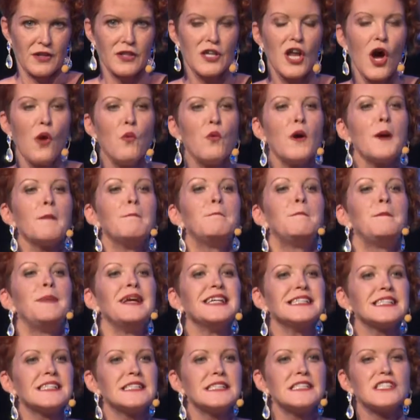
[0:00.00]
No, we're
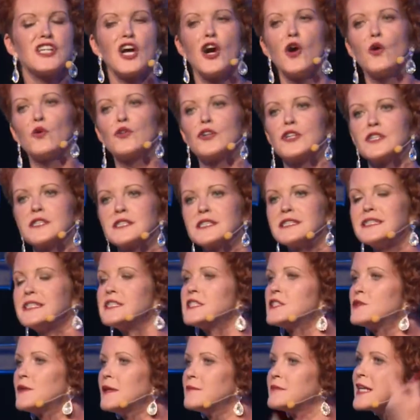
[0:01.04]
business owners. And
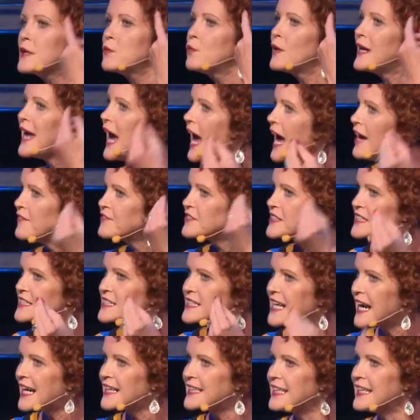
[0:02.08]
this is what I'm saying. We have to
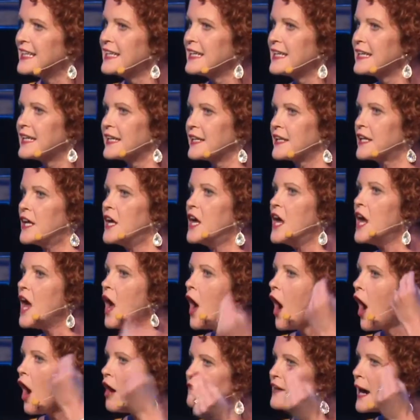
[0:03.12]
start thinking
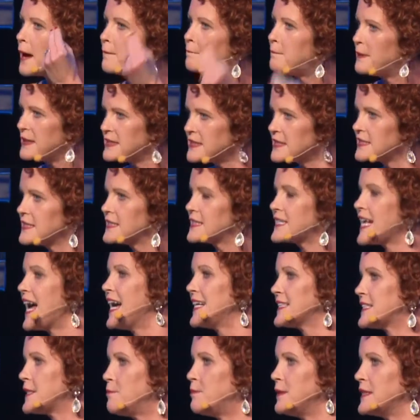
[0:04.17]
of our business
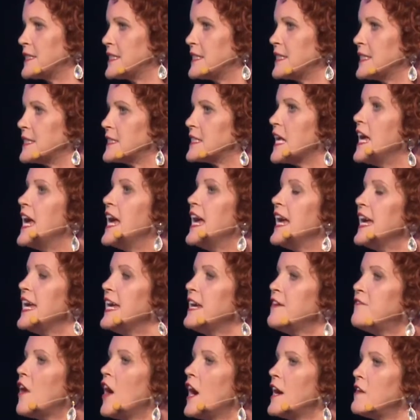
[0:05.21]
as a business.
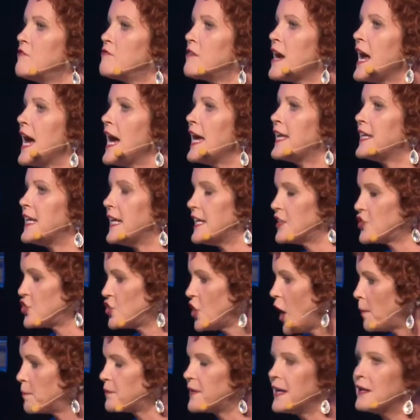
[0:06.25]
If I ran a
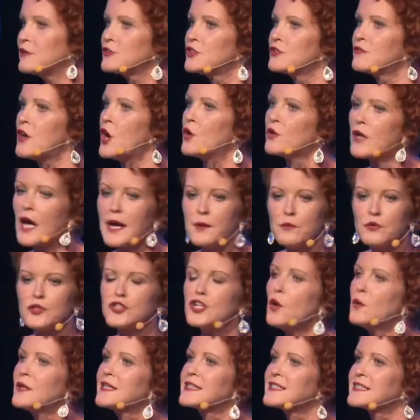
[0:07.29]
shop down the road, I would
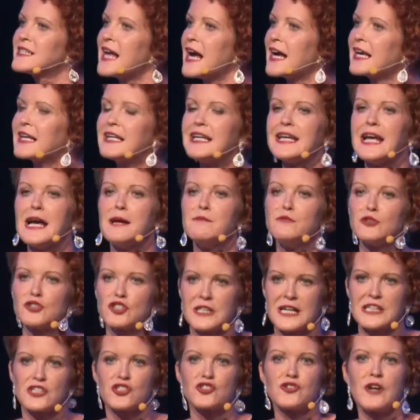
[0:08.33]
know exactly how much
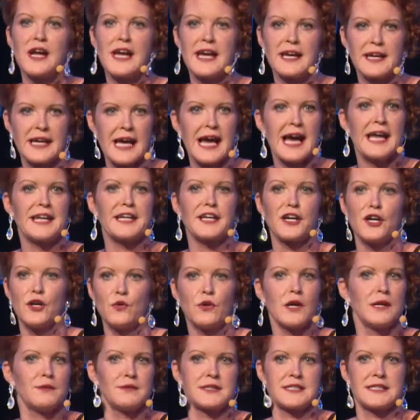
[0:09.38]
that tray, a can of
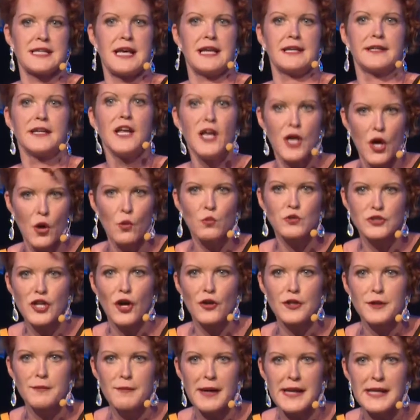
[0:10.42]
Coke I was selling, was
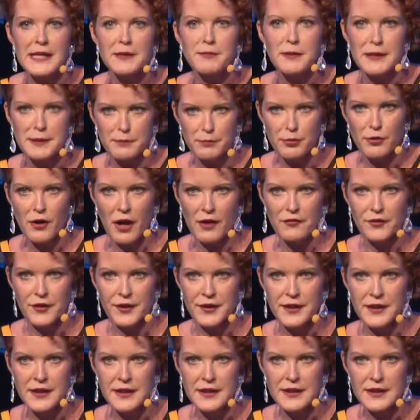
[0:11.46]
going to make me in profit.